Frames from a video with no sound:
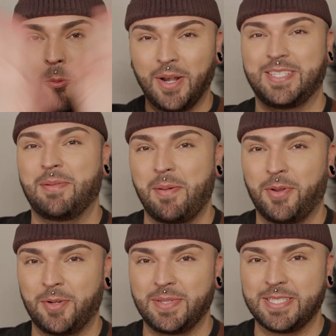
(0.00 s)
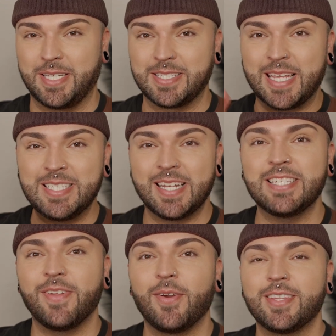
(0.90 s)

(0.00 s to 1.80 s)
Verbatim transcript: What is up, my butter biscuits? In today's video,